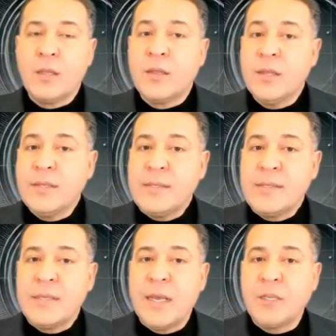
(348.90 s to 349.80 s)

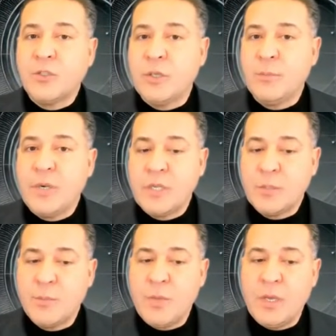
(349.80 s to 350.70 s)
this actually
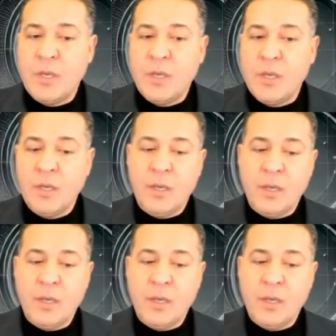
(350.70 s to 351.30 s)
brings me